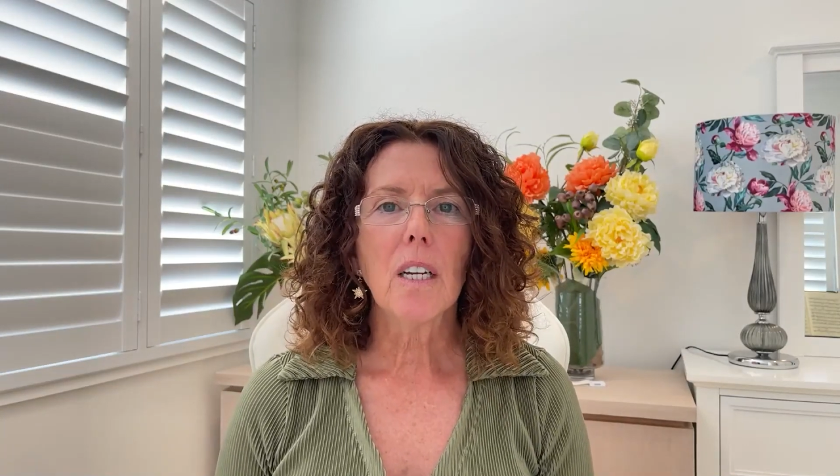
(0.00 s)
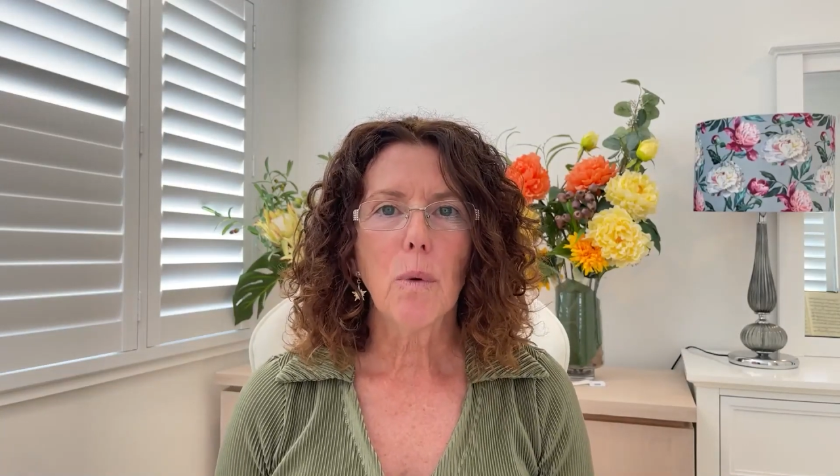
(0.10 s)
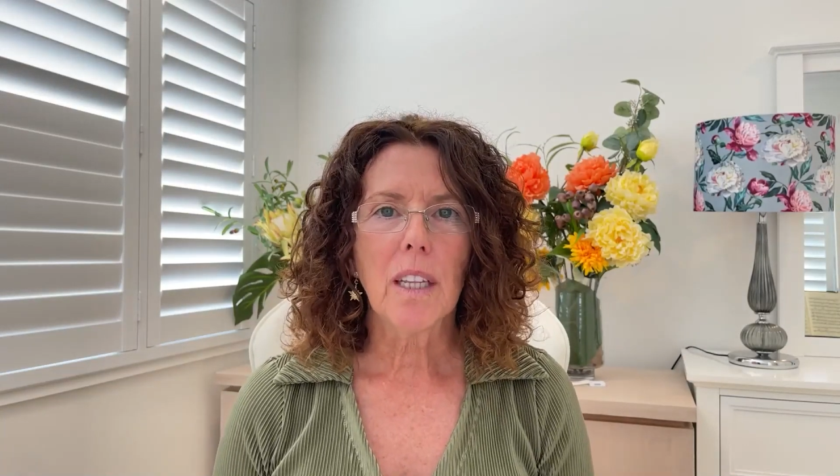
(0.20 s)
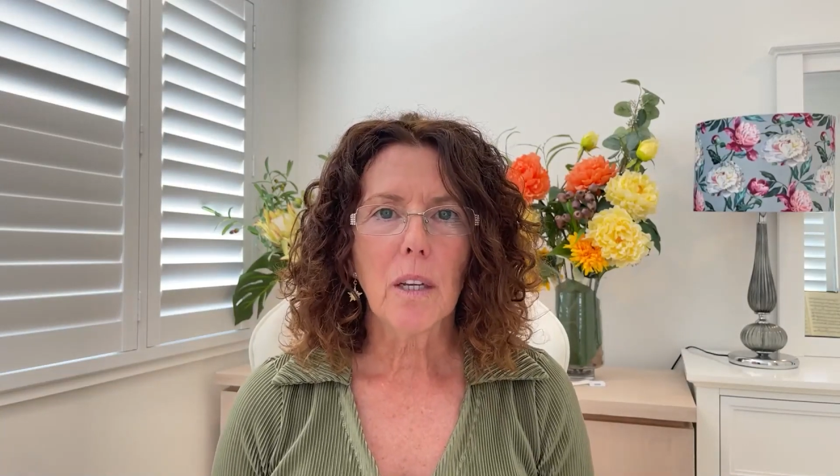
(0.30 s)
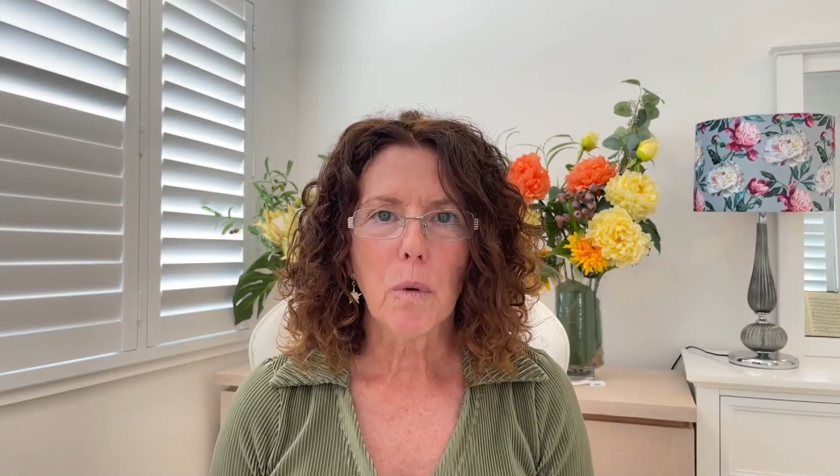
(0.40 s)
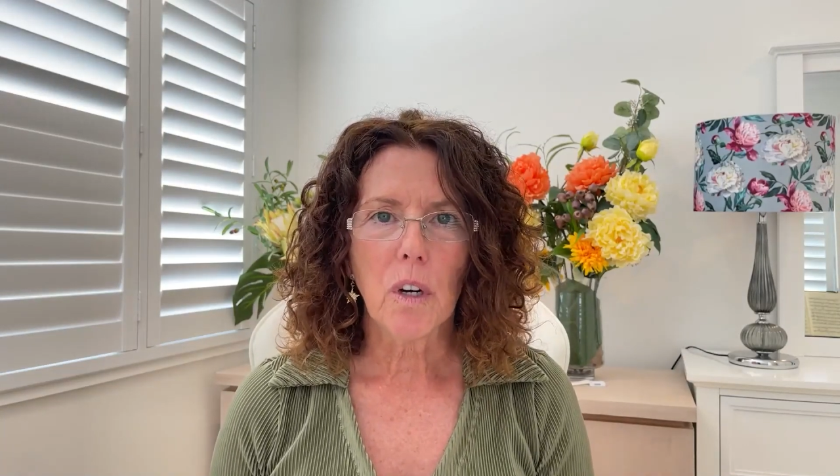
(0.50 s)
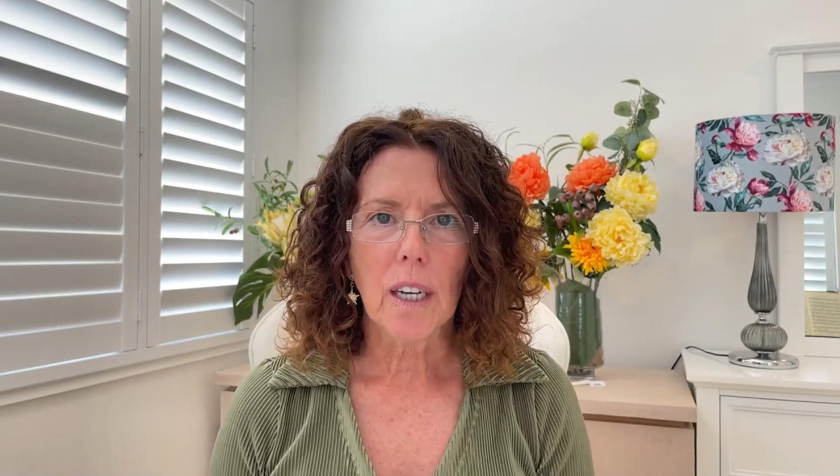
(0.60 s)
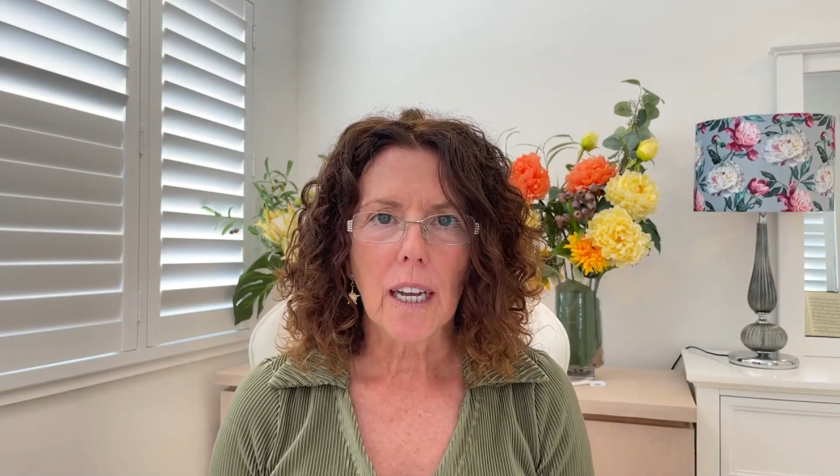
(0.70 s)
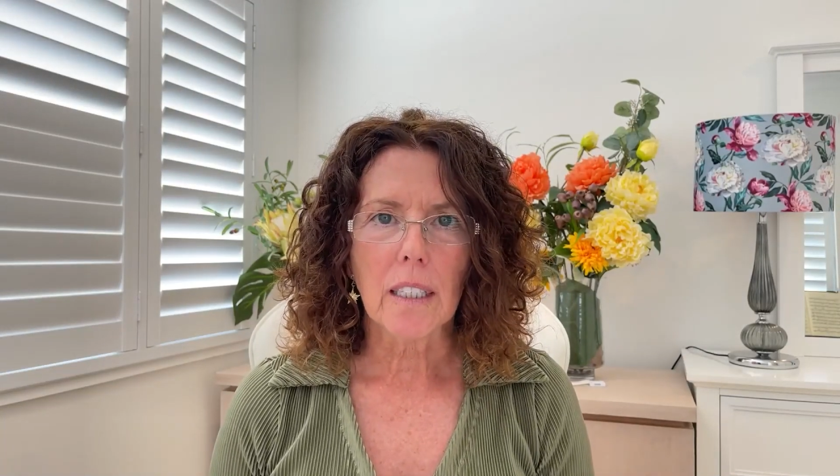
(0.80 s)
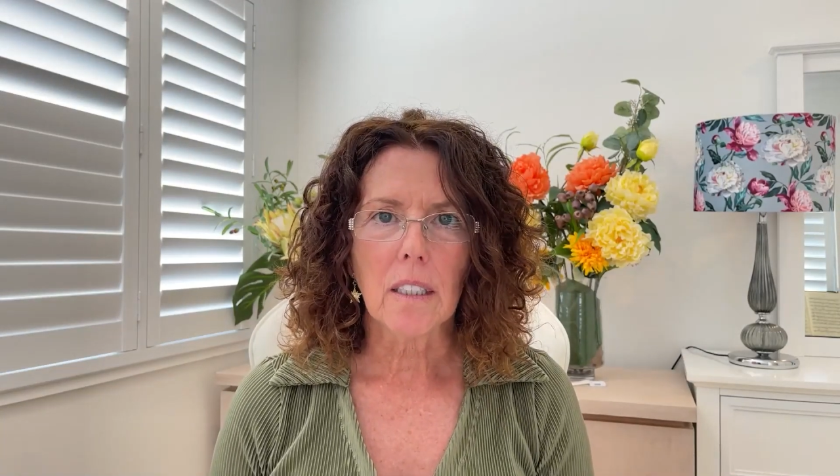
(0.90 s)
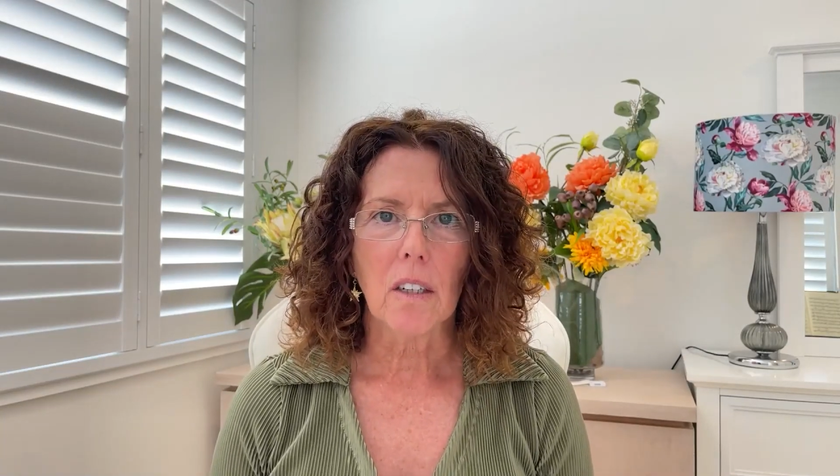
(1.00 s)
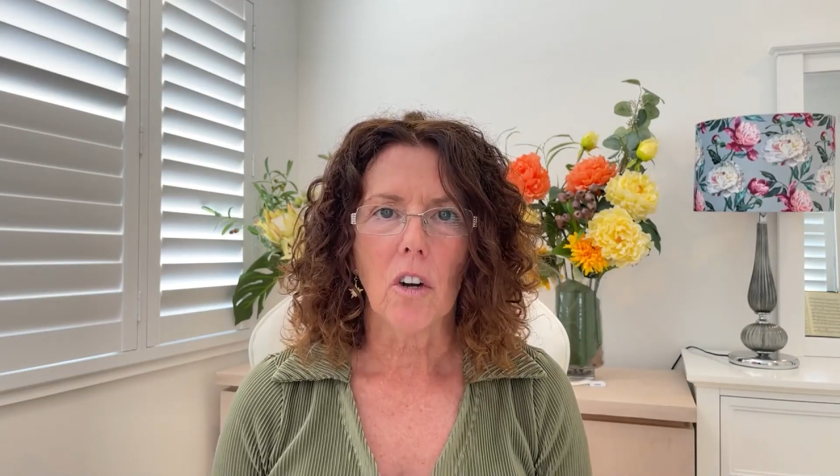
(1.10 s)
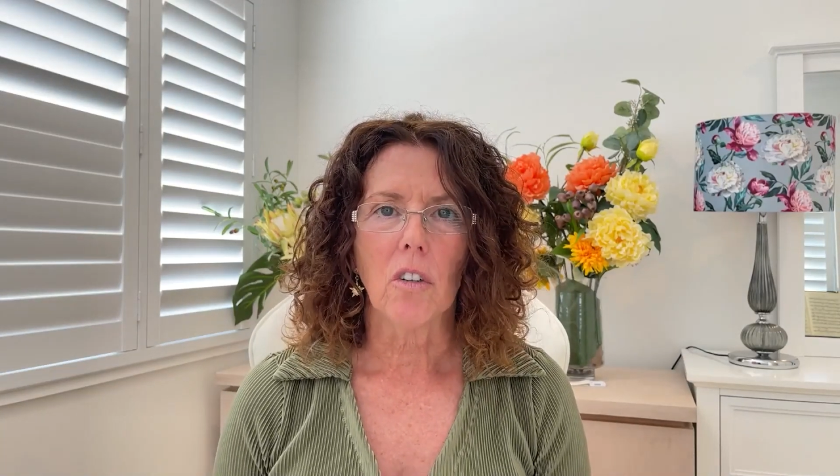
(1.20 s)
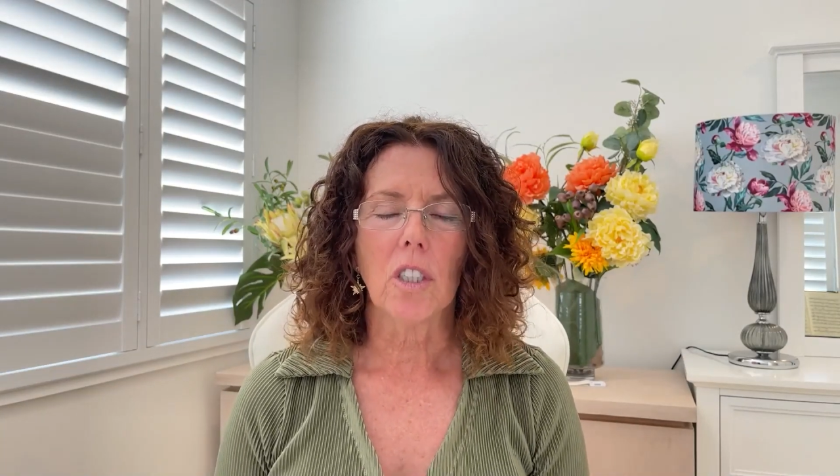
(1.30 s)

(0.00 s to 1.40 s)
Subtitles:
whether you want guests or not.